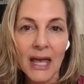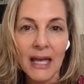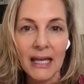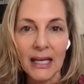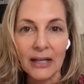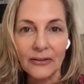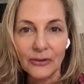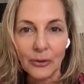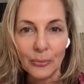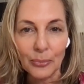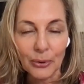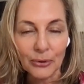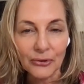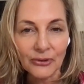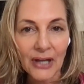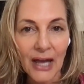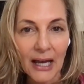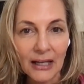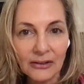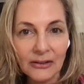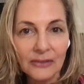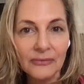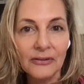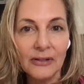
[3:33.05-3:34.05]
it's a
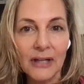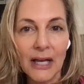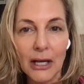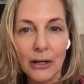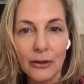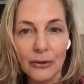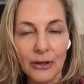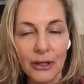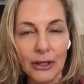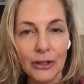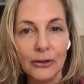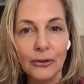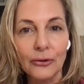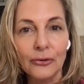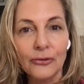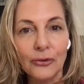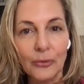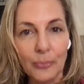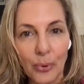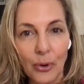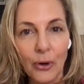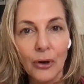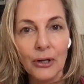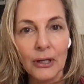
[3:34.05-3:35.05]
protective layer that you're
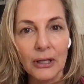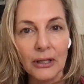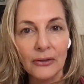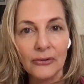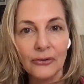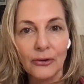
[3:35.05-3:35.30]
supporting.